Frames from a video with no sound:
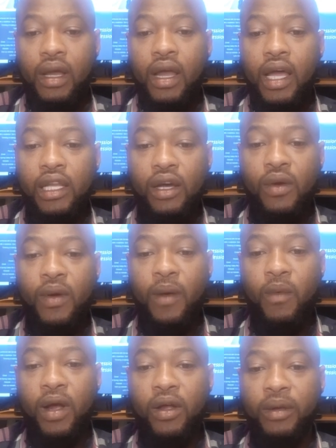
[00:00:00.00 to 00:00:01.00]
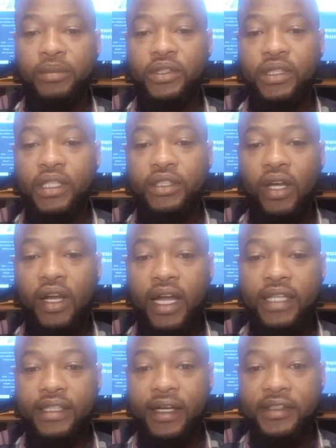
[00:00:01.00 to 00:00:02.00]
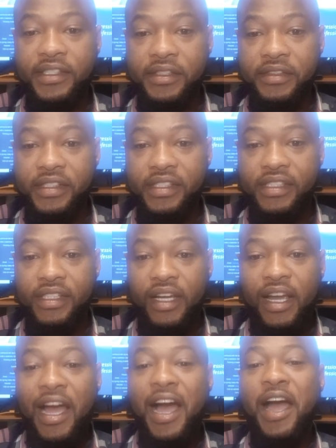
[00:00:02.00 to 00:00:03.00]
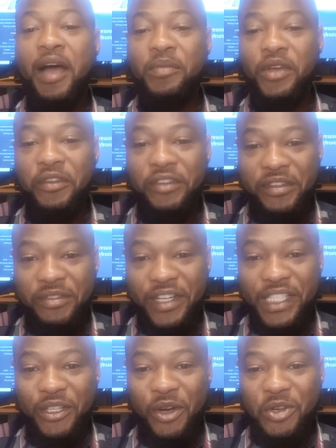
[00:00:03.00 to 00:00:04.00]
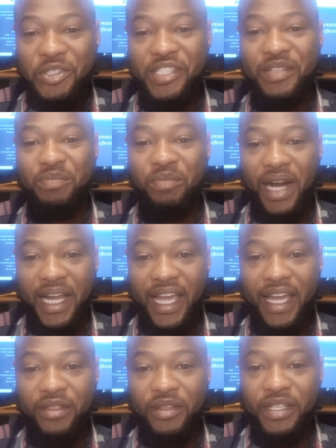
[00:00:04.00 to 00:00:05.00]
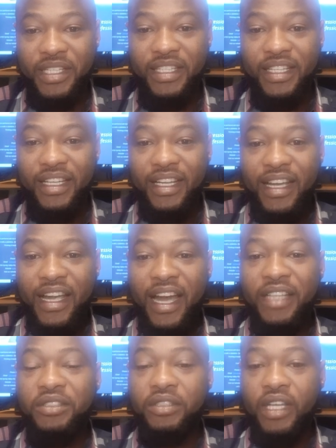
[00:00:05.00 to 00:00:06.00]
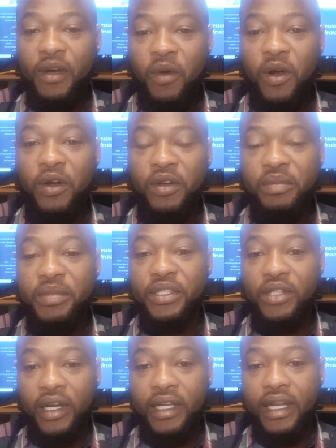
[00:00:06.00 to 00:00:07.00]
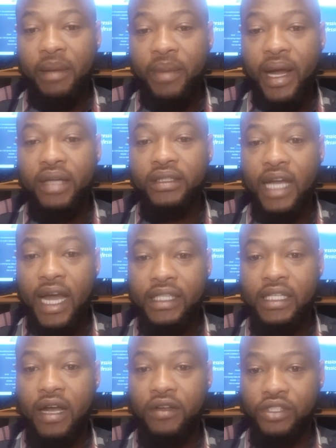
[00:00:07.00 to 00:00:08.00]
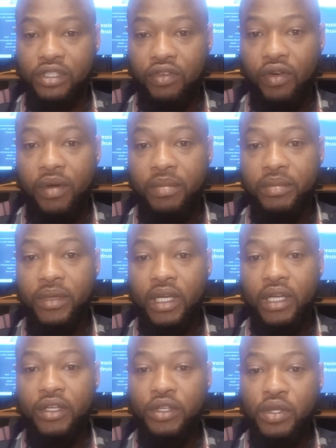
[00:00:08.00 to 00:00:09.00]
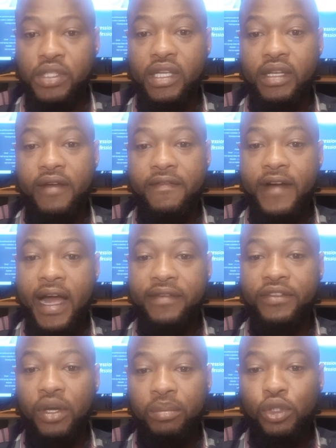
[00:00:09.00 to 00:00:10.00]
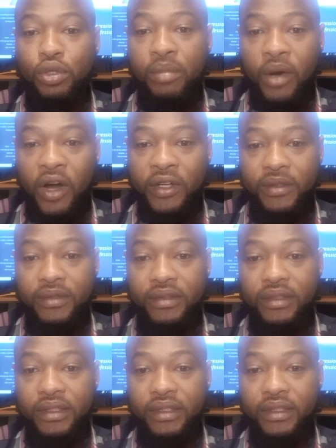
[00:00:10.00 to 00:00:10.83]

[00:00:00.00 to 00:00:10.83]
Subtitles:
Hello and welcome to the Talk Agile series. I am your favorite host, Mark Anthony. And today we're going to be talking about Agile Scrum using the 5W model.